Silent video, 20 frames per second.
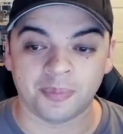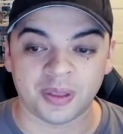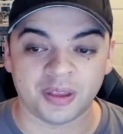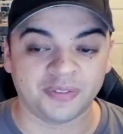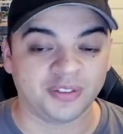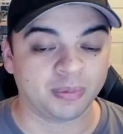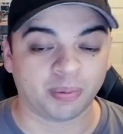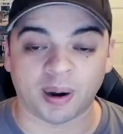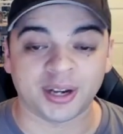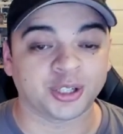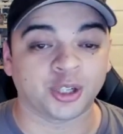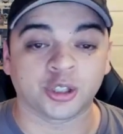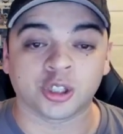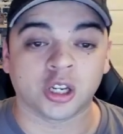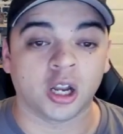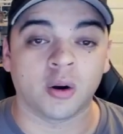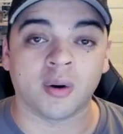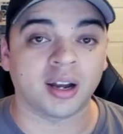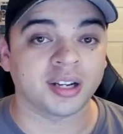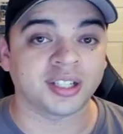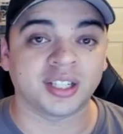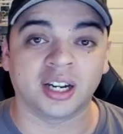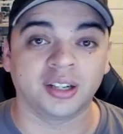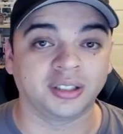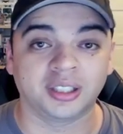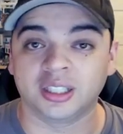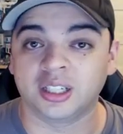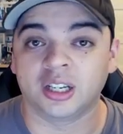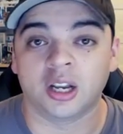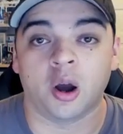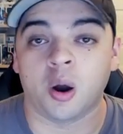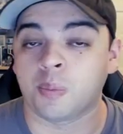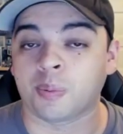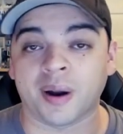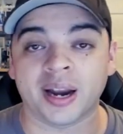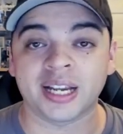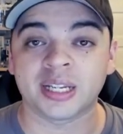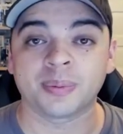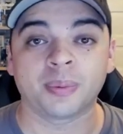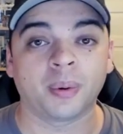If the price goes low, I'll sell it to the lower
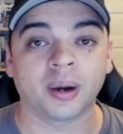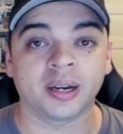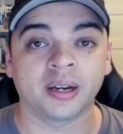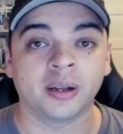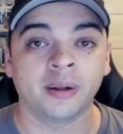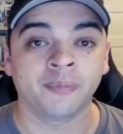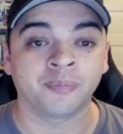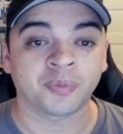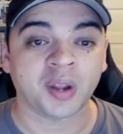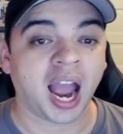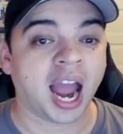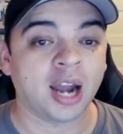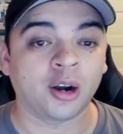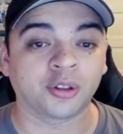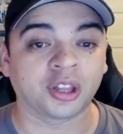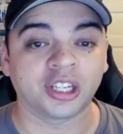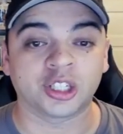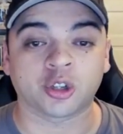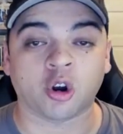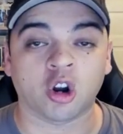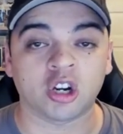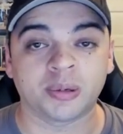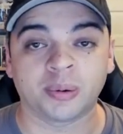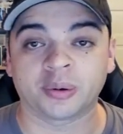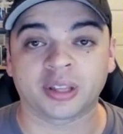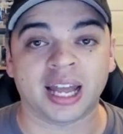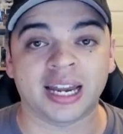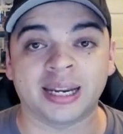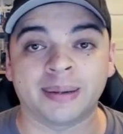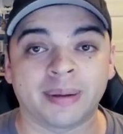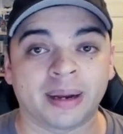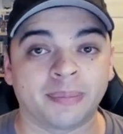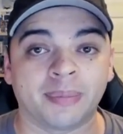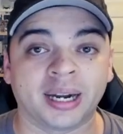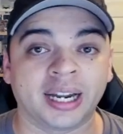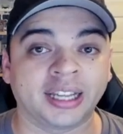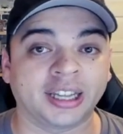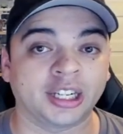price point. I don't think this card should be worth any amount of money.